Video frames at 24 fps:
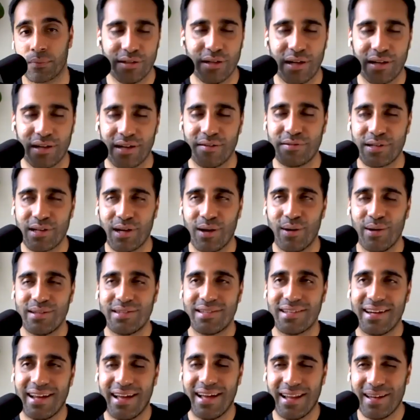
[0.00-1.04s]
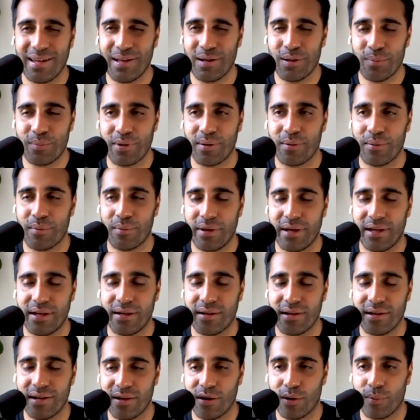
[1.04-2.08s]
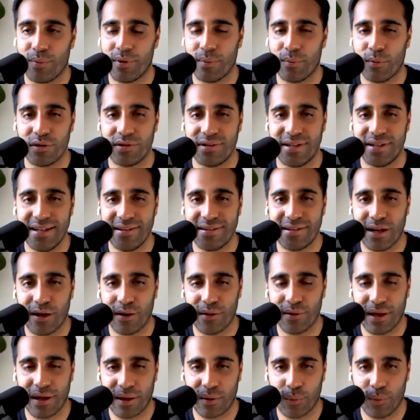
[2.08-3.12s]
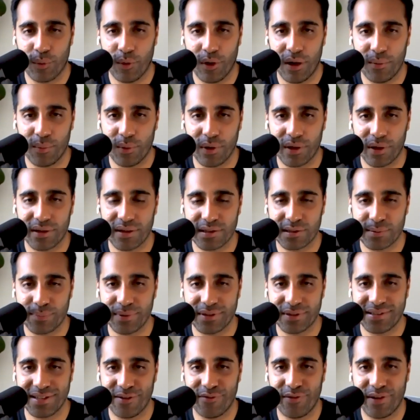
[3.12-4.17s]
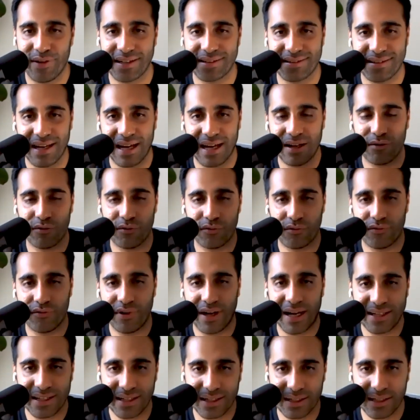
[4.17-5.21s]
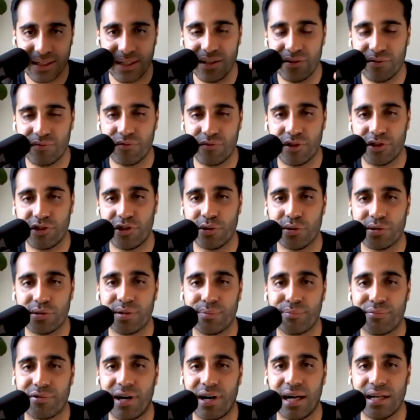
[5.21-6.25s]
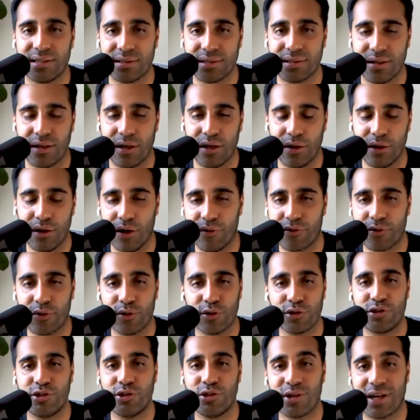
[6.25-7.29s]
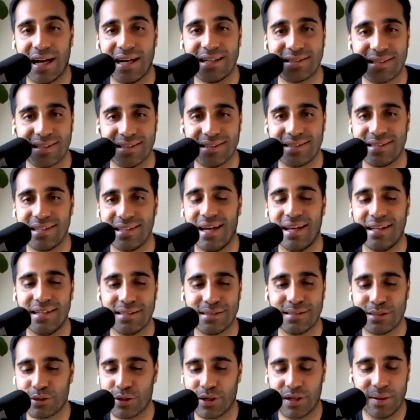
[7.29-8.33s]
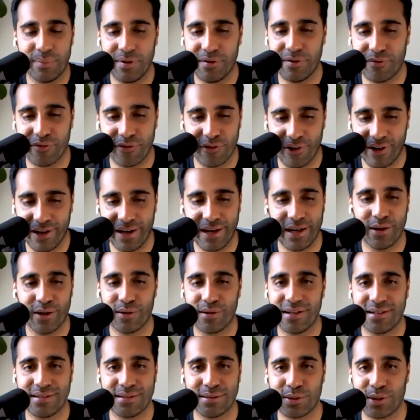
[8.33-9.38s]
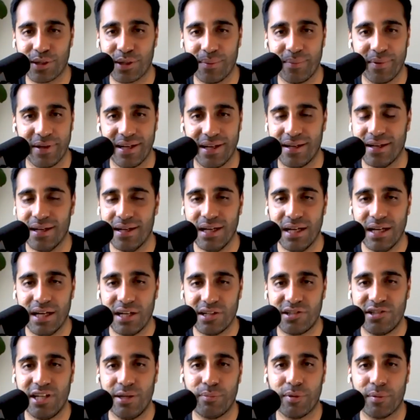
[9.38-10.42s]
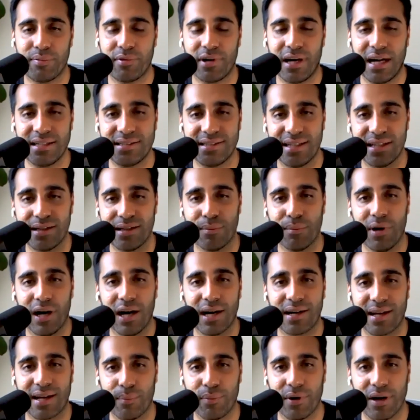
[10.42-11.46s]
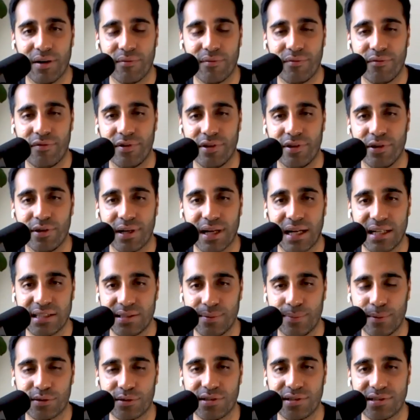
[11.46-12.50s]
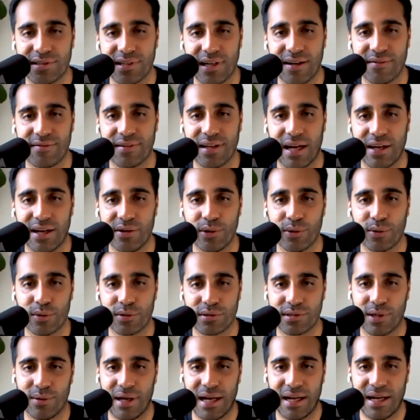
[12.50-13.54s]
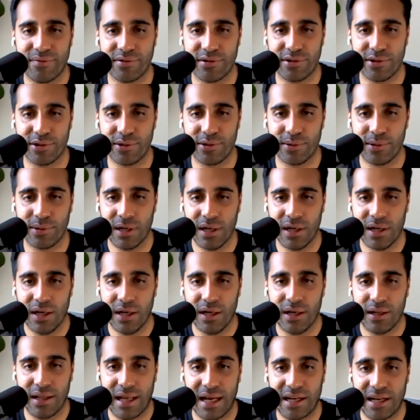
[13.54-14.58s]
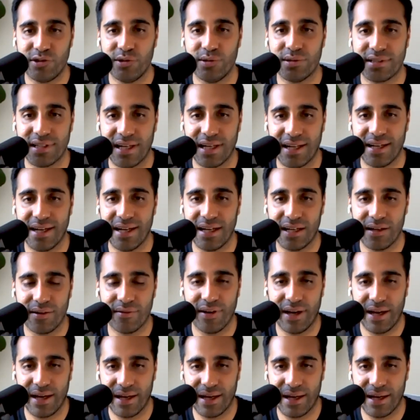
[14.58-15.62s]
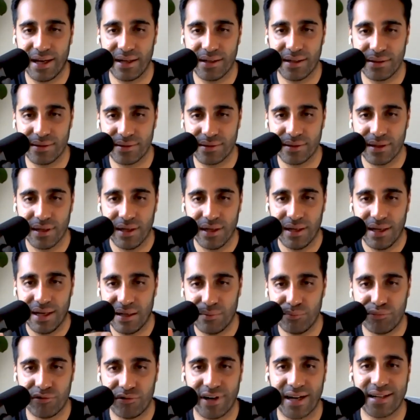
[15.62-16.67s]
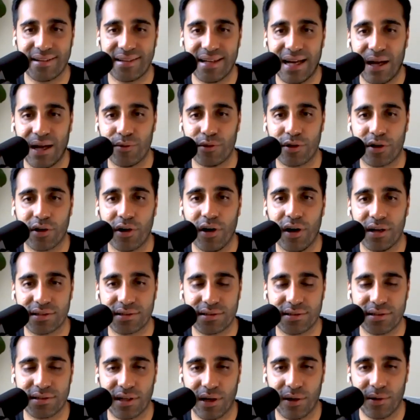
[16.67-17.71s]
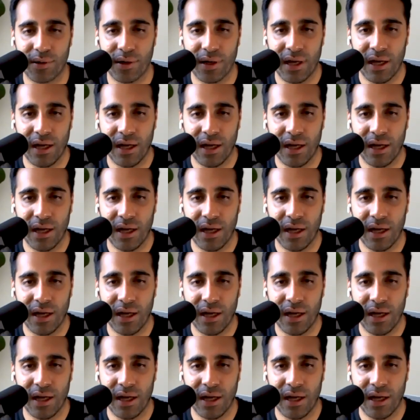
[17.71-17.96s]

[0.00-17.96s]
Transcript: I'd love to go into that in a little bit more detail. Like, what were the specifics that radically reduced the price? Of course, you guys can say this is going to be free or this is going to be a cheaper price in the market. But for you guys to be able to serve that, you also have to, as you said, innovate and bring down the cost. So